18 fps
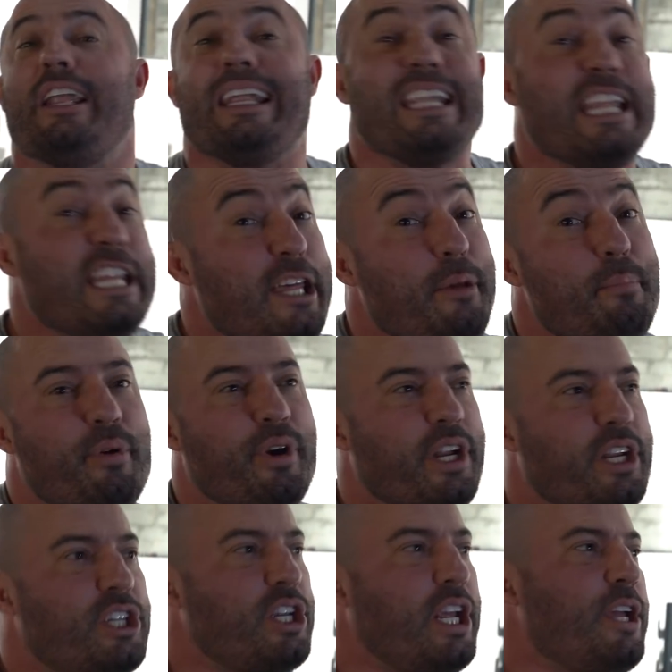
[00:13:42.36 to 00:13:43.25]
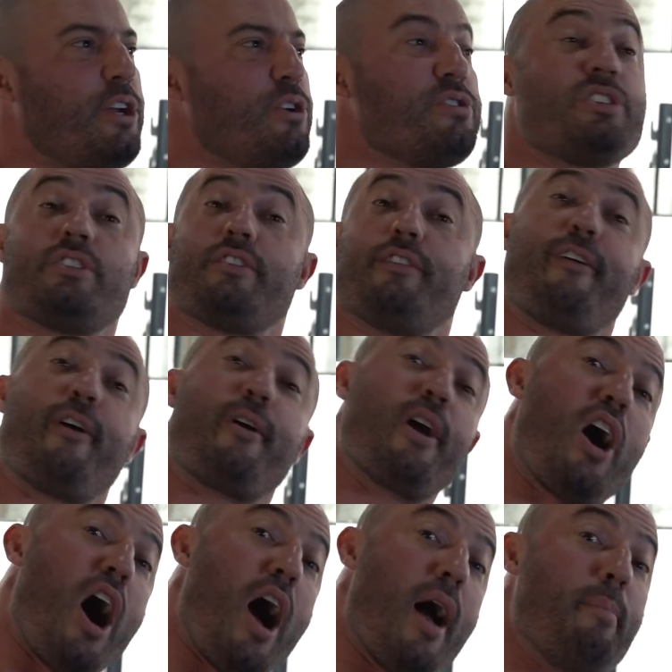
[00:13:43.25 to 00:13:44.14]
Lillybridge. He uses a
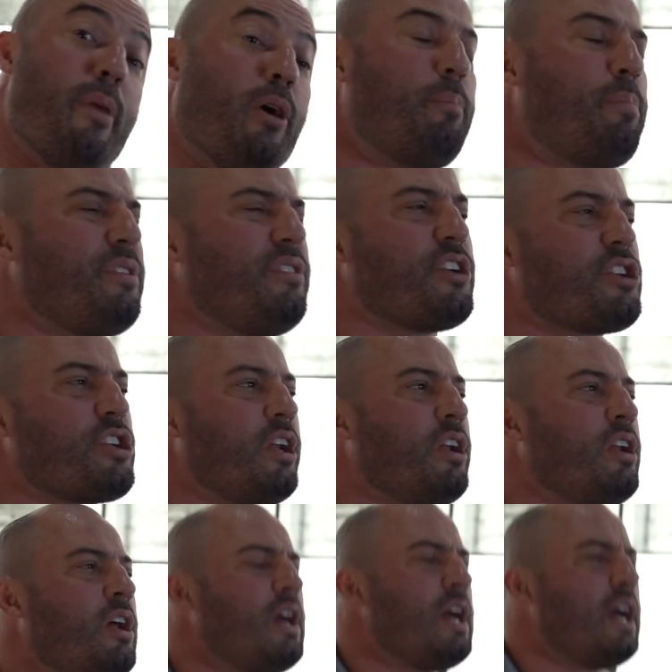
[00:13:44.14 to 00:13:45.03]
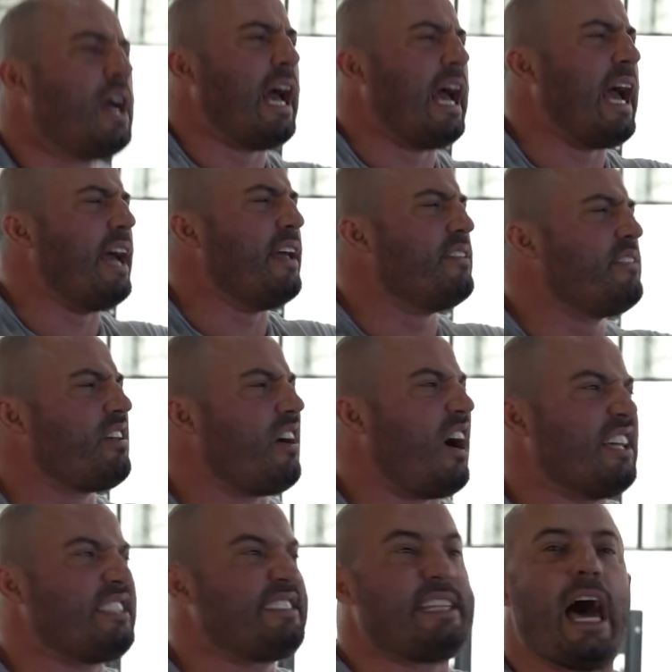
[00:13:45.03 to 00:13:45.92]
very high belt position, and
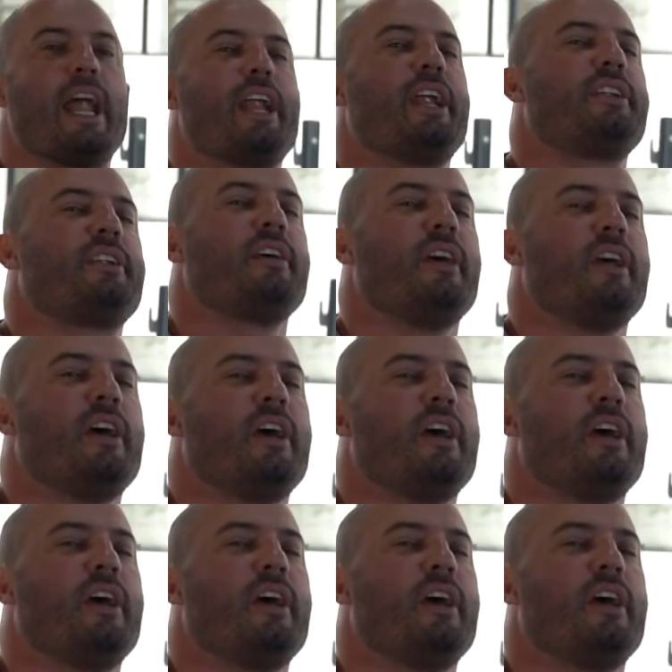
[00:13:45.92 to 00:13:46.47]
I started.